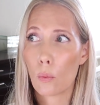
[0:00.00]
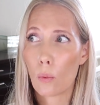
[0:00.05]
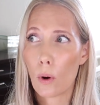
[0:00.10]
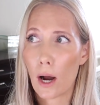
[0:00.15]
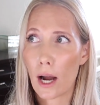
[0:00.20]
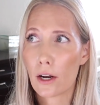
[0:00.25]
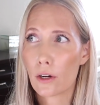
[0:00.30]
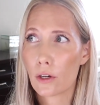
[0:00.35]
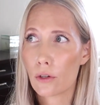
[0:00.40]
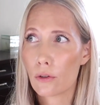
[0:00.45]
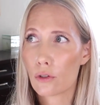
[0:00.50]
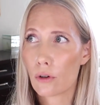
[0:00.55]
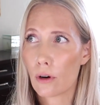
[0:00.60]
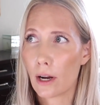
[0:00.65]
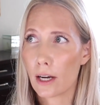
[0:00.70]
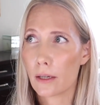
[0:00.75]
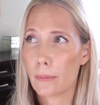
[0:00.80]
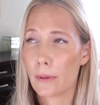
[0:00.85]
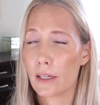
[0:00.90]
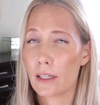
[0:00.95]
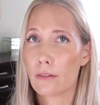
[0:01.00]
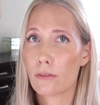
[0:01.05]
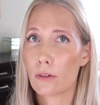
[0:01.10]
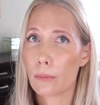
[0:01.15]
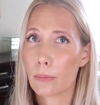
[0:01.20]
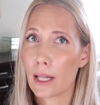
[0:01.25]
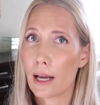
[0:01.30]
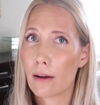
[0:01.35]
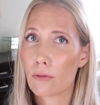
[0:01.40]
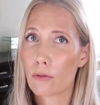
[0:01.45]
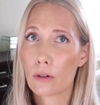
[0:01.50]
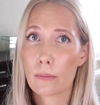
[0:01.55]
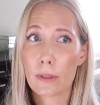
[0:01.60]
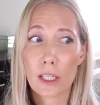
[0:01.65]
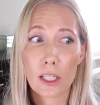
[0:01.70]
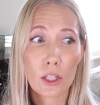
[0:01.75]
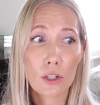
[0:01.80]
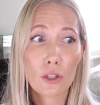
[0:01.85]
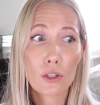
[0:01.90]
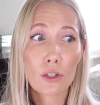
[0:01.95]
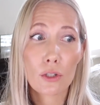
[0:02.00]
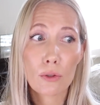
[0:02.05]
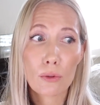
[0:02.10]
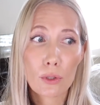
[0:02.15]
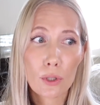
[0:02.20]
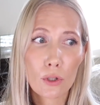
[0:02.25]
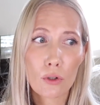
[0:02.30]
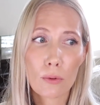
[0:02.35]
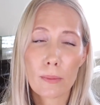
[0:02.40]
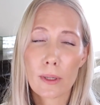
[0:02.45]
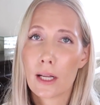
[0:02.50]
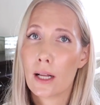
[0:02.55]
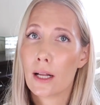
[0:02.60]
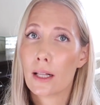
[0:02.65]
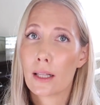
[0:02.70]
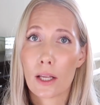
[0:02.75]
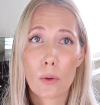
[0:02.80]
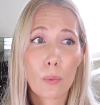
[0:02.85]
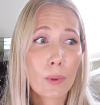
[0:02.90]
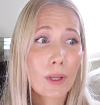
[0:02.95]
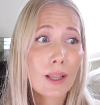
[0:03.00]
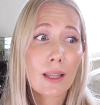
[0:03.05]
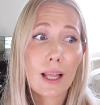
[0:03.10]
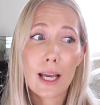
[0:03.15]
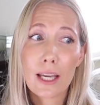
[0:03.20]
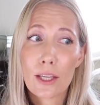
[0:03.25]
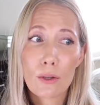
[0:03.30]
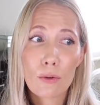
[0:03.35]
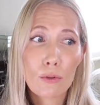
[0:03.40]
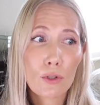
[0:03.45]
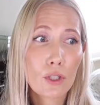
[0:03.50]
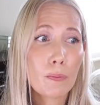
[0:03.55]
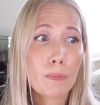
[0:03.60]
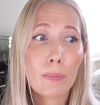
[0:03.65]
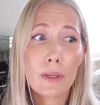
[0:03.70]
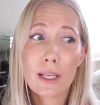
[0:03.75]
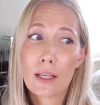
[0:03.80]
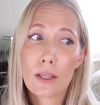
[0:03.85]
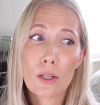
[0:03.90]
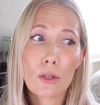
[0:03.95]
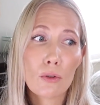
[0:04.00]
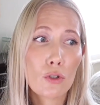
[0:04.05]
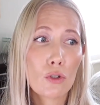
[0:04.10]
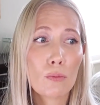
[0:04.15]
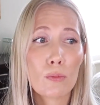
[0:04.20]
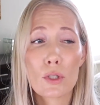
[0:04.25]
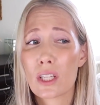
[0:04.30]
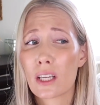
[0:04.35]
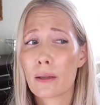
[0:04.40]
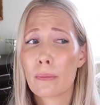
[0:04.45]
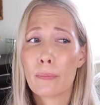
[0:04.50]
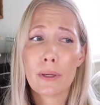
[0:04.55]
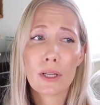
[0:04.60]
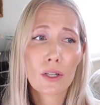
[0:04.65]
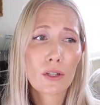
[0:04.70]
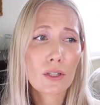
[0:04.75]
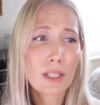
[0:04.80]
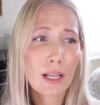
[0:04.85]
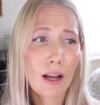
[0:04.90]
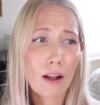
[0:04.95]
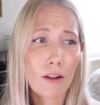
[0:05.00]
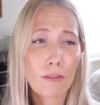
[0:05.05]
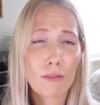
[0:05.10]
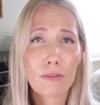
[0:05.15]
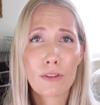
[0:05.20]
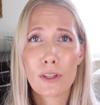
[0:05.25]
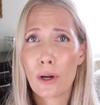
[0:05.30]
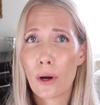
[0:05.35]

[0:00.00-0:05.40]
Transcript: why are you trying to be a different platform? Like, you're YouTube. Like, we like you just being YouTube, just like be yourself, you